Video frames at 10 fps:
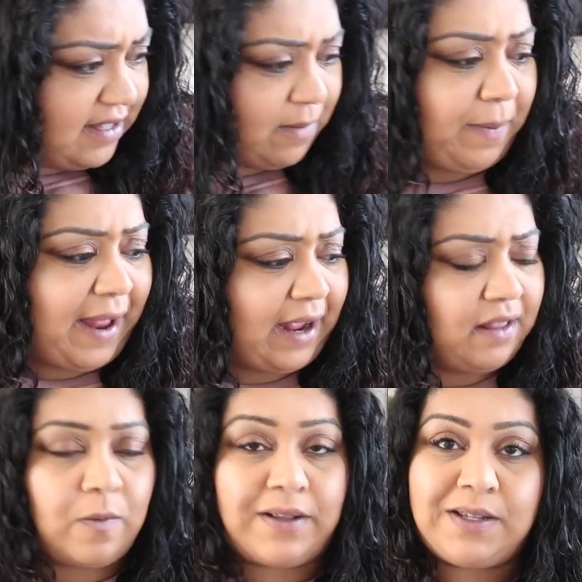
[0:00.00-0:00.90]
These are
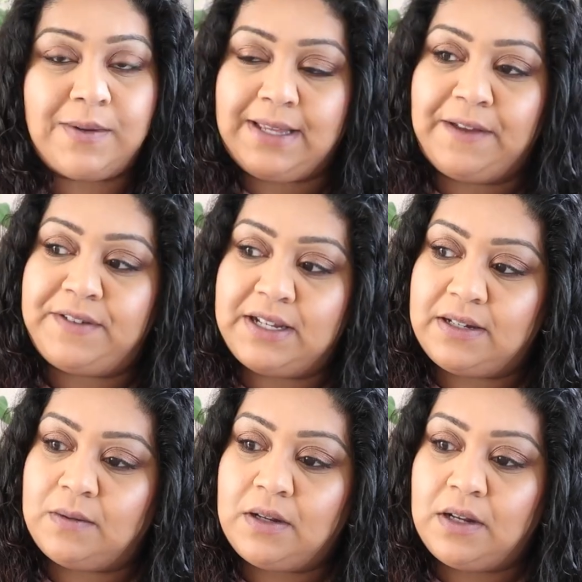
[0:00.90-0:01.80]
black. The ones I was
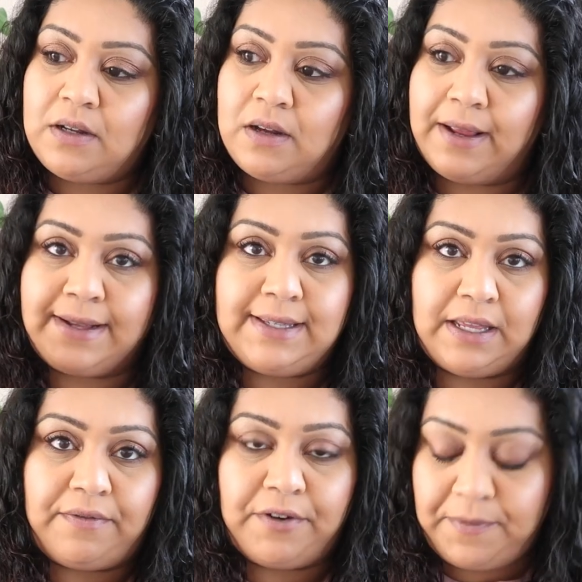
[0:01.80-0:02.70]
gifted are like
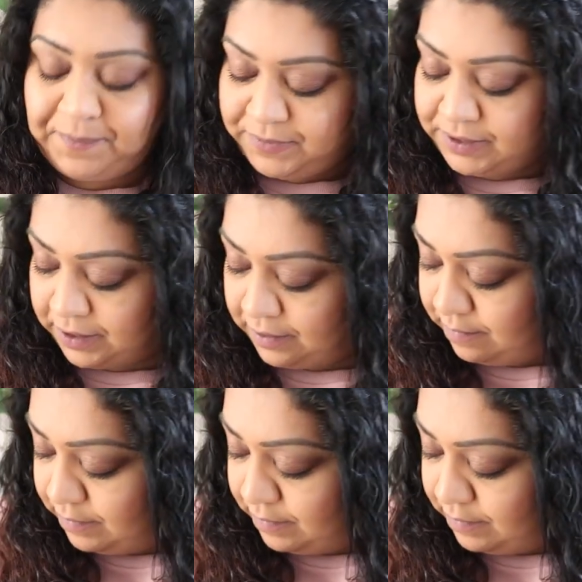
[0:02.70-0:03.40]
see-through, so